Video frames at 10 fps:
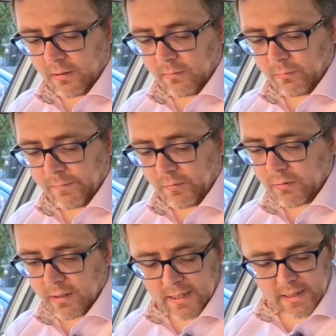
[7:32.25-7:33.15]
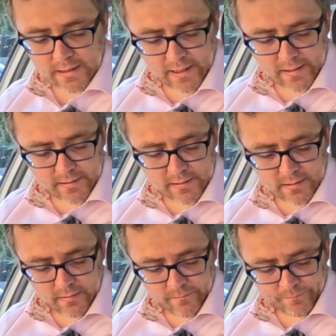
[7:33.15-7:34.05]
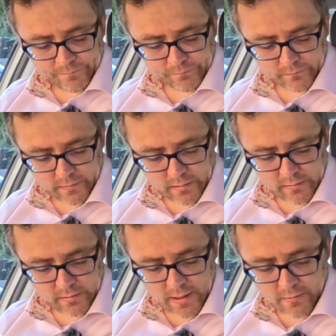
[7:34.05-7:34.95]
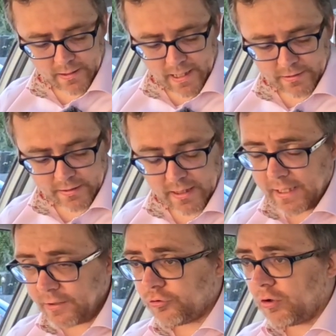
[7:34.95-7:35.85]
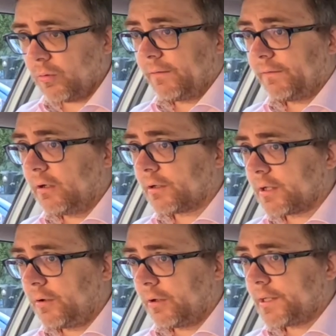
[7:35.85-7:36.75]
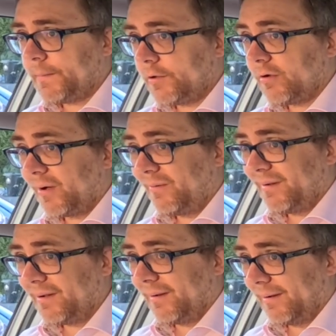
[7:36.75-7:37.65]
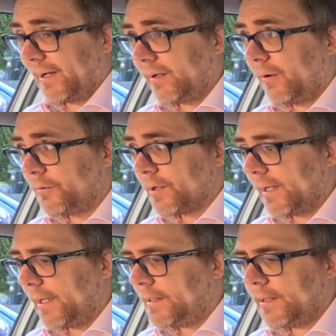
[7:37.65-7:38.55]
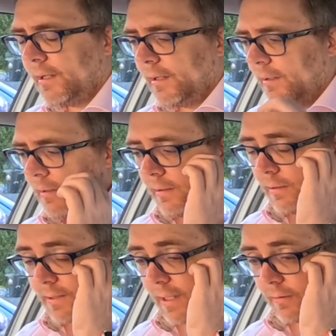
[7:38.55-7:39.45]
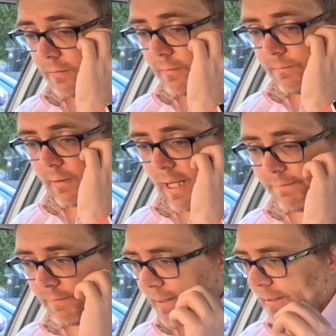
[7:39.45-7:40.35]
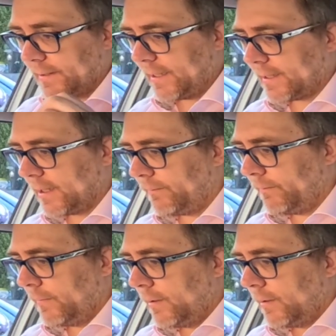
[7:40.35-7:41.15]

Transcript: With all of these things, the old adage is true. If it looks too good to be true, it usually is. So I haven't beat the system.